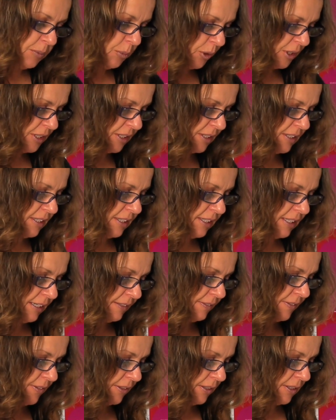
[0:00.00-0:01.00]
and moistened
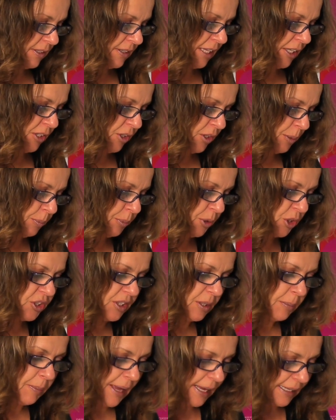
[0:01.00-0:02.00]
enough that you can push
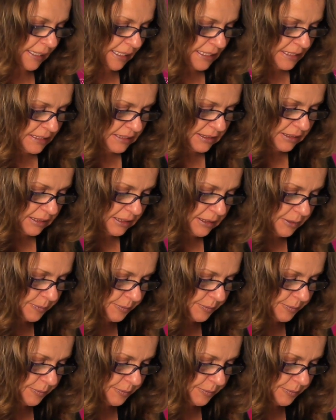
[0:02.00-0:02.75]
them back easily.